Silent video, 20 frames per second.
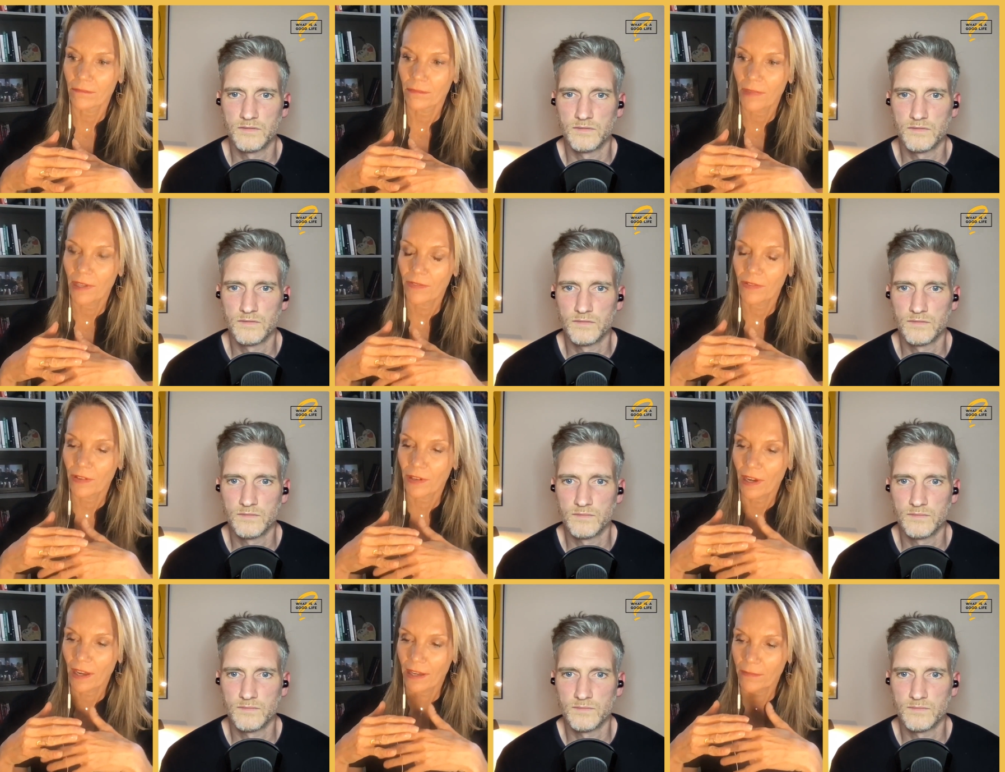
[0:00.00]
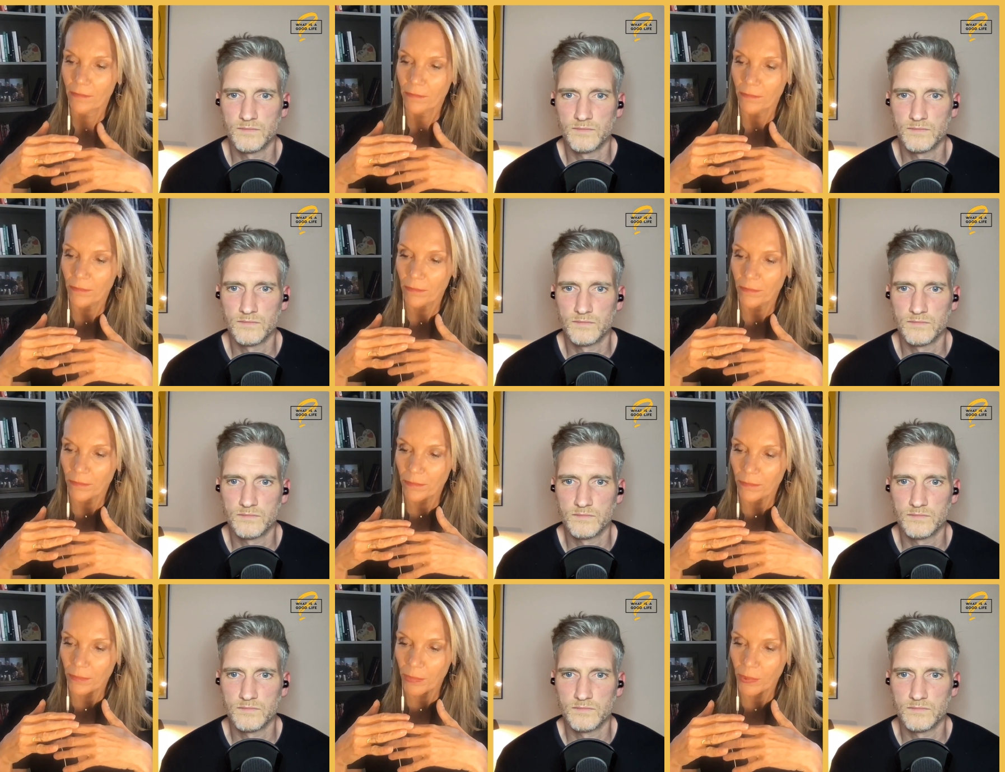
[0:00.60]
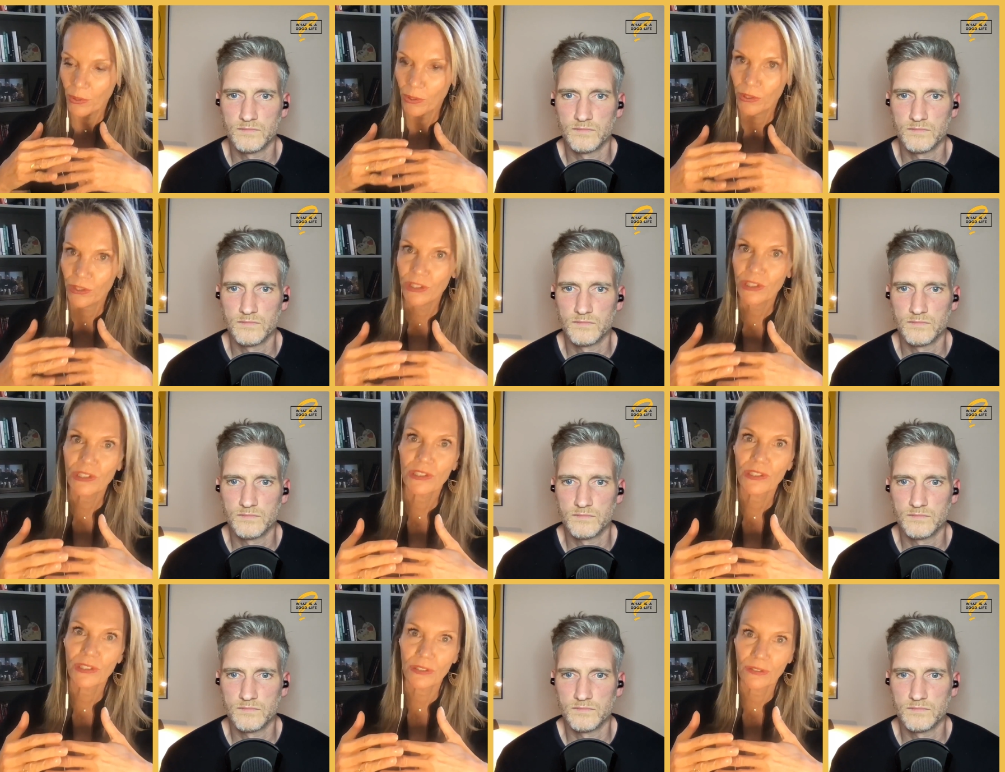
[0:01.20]
Speaker 1: if you're not
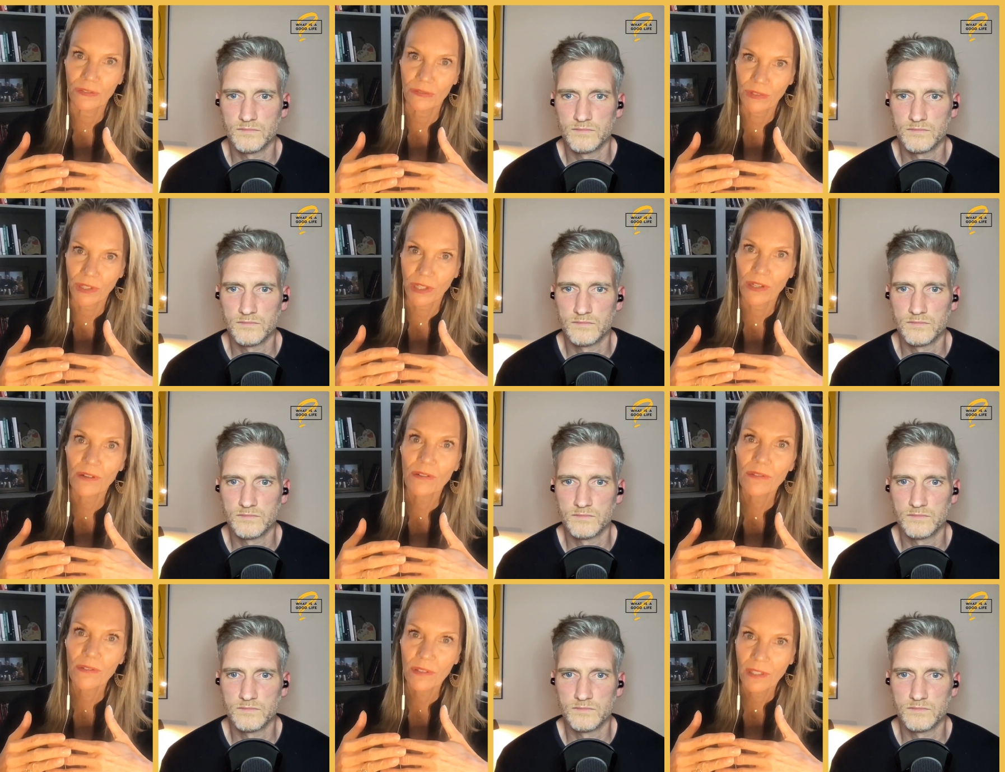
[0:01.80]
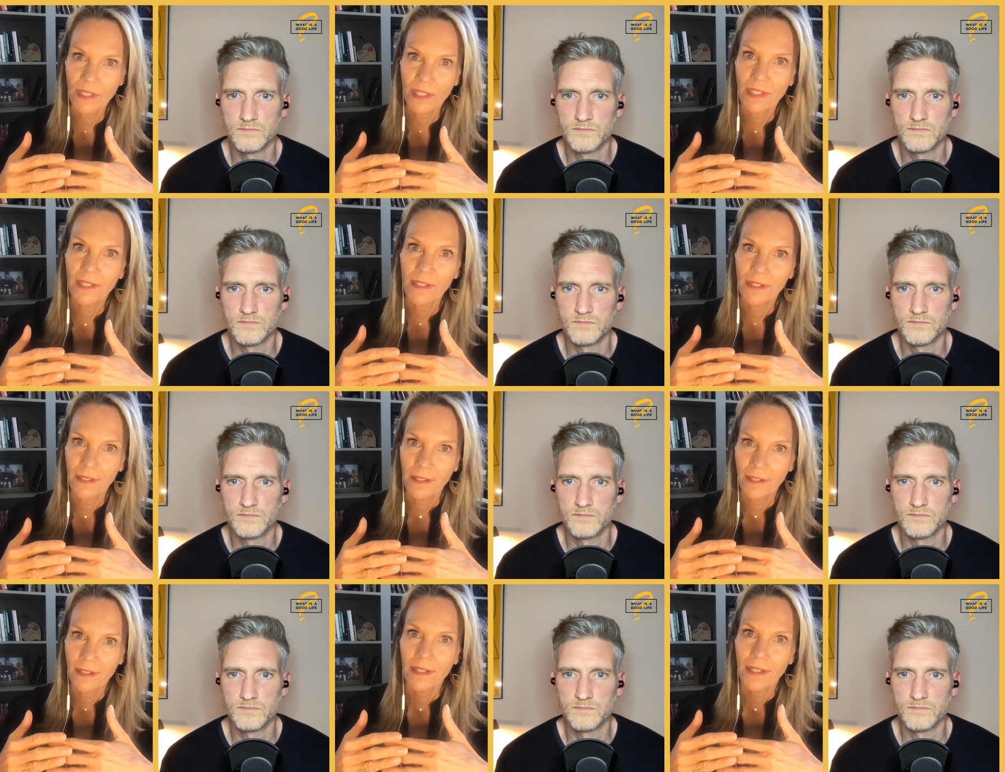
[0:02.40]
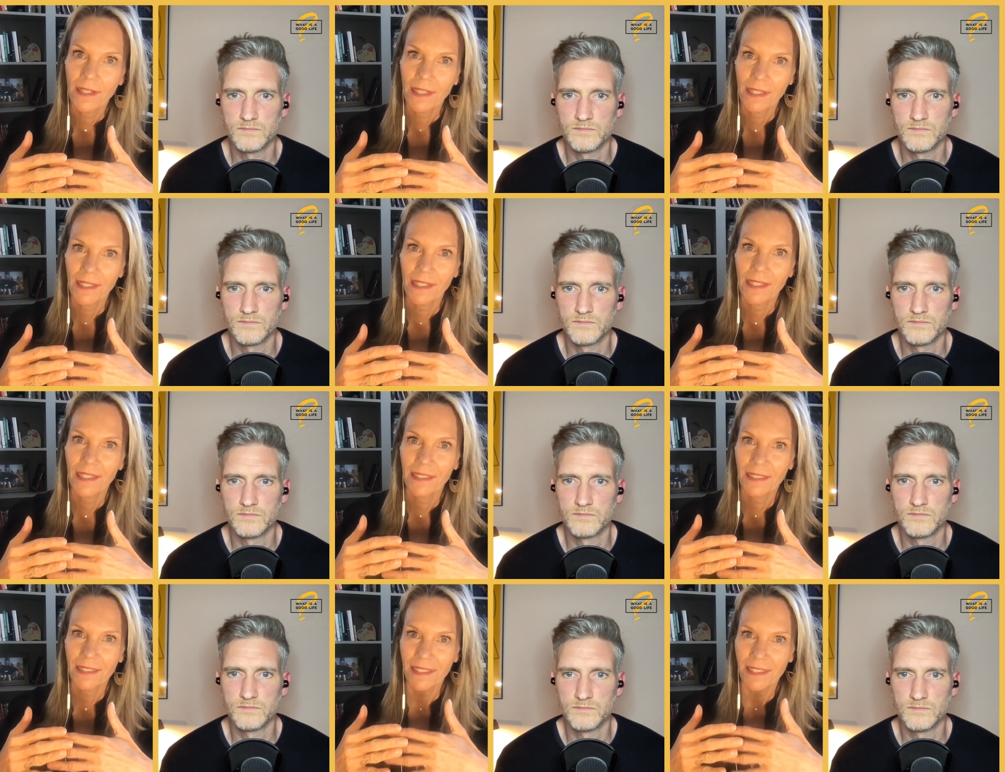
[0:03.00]
pushed to grow,
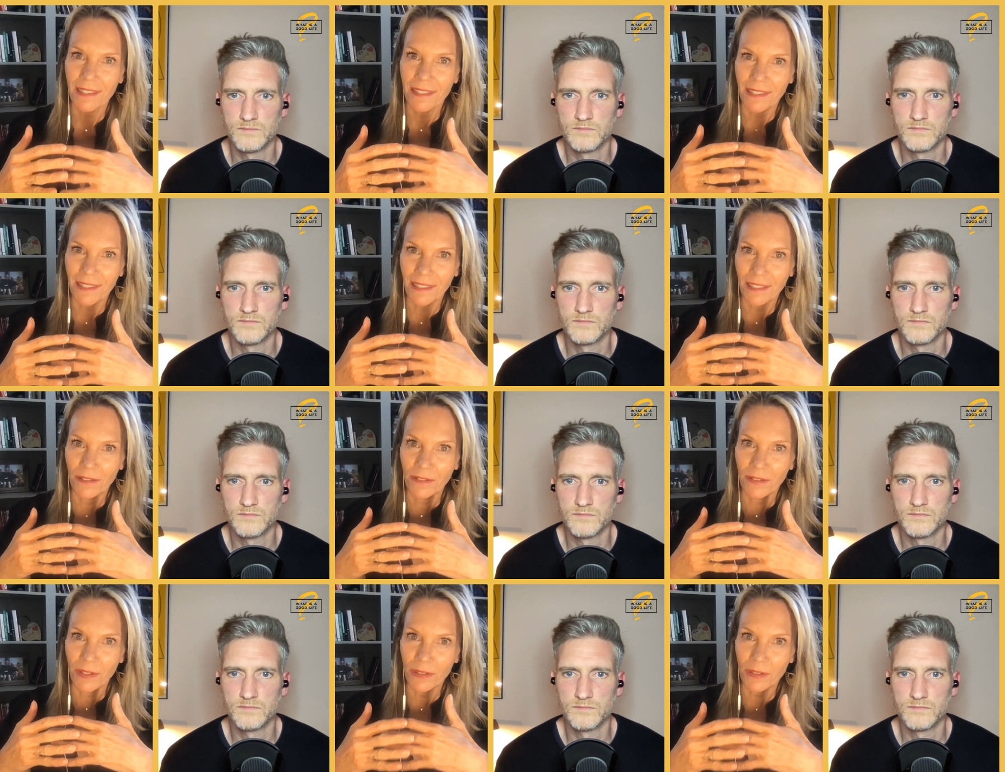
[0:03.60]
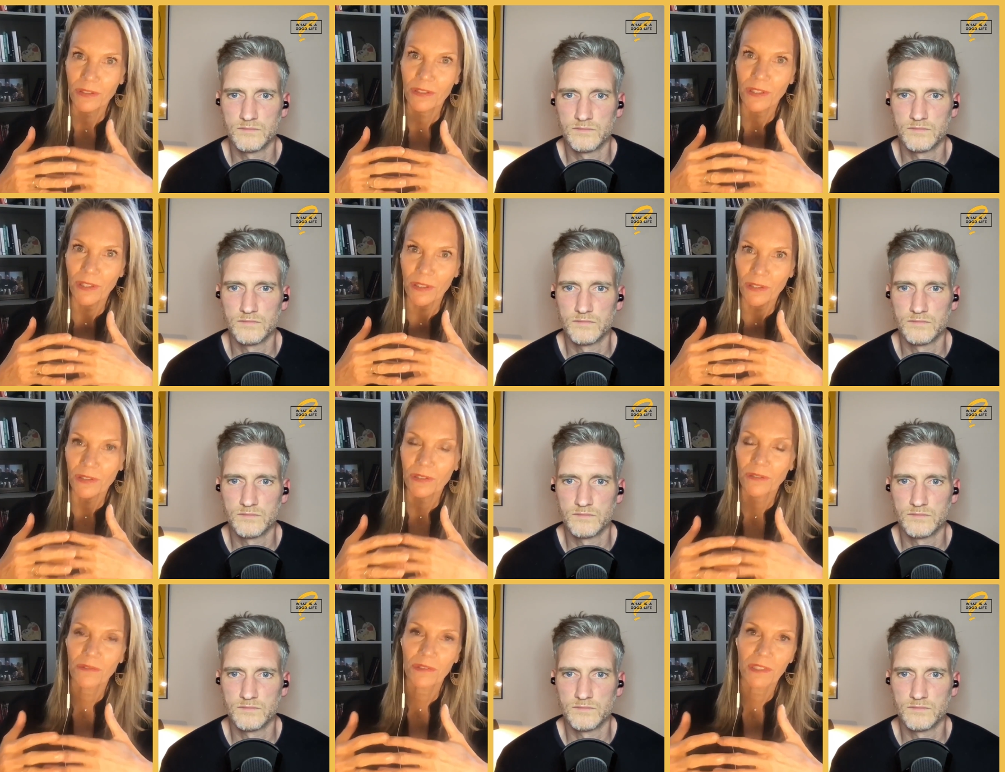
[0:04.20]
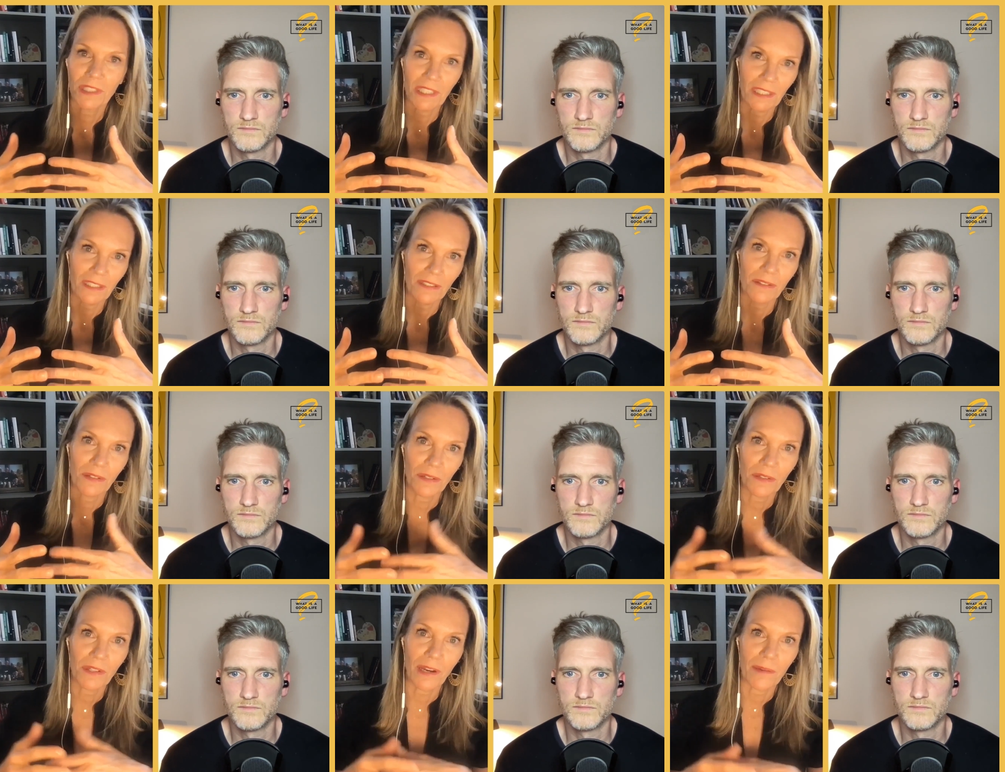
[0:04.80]
it's you know those those are really the
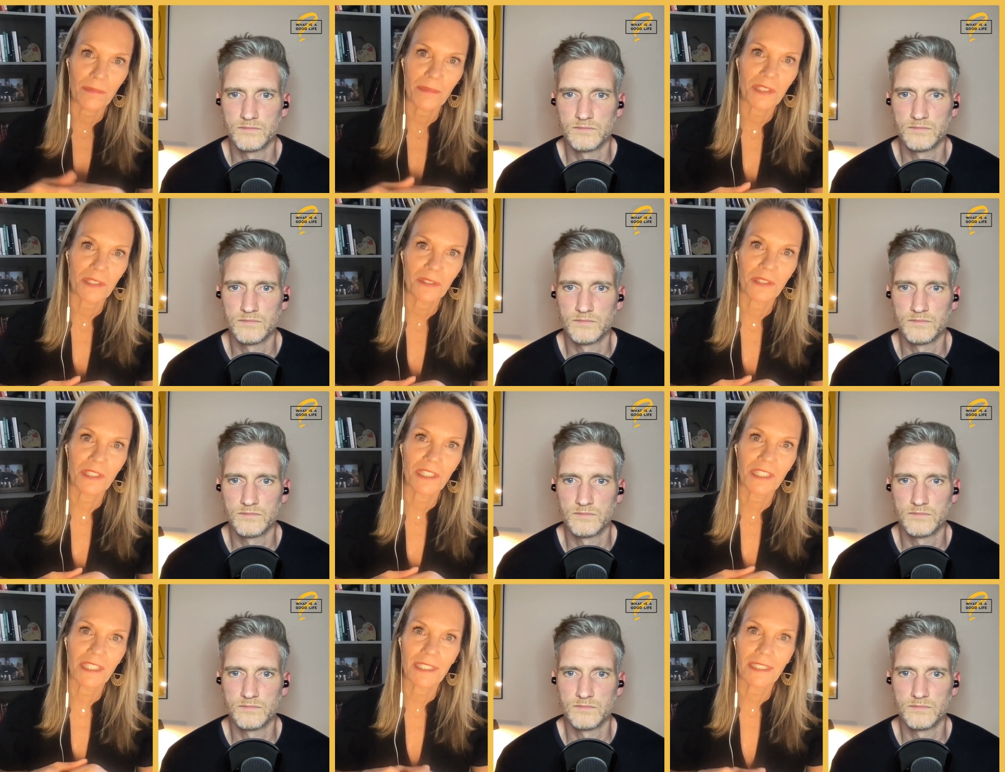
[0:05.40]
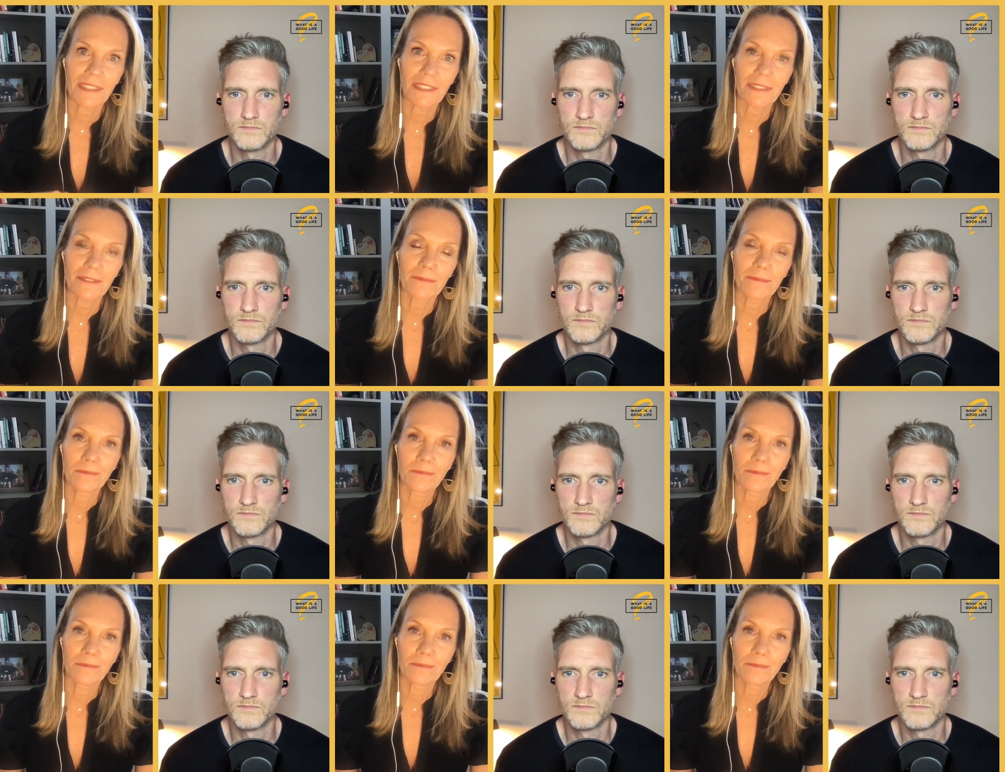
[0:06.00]
growth opportunities.